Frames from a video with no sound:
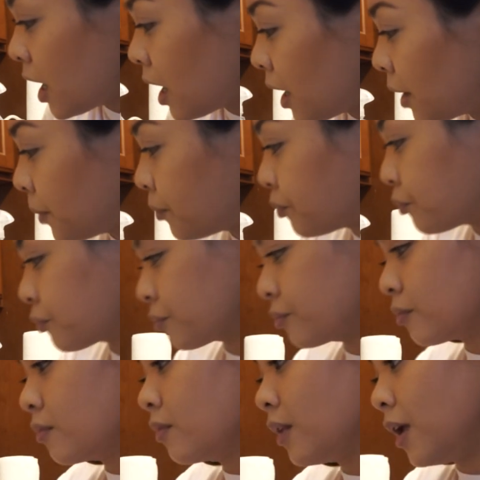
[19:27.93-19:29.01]

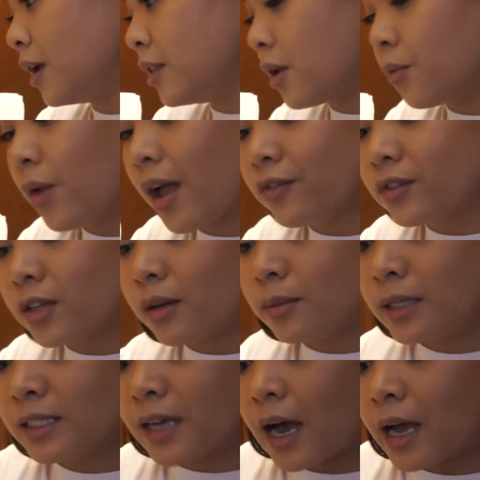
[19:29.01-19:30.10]
And then we have Tub
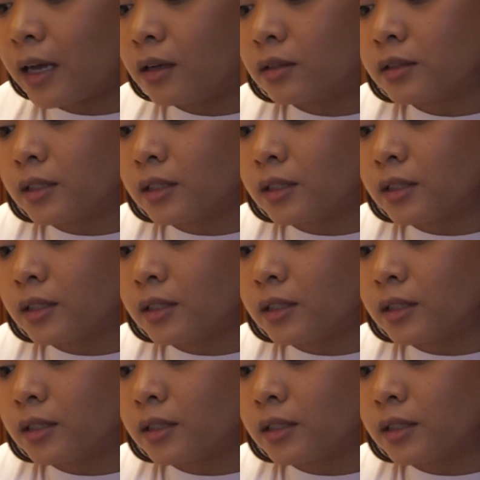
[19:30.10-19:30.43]
and Tile.